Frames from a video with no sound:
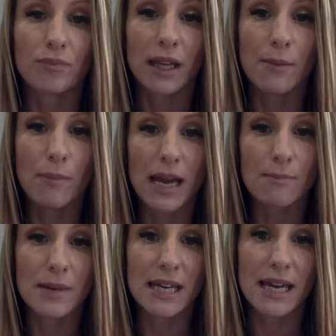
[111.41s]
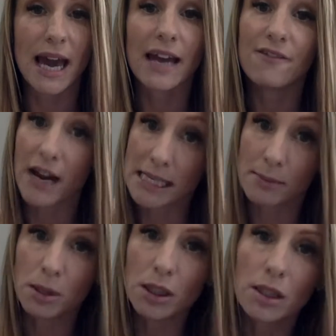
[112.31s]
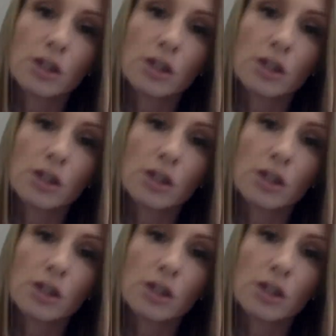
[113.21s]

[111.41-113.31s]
it might be advisable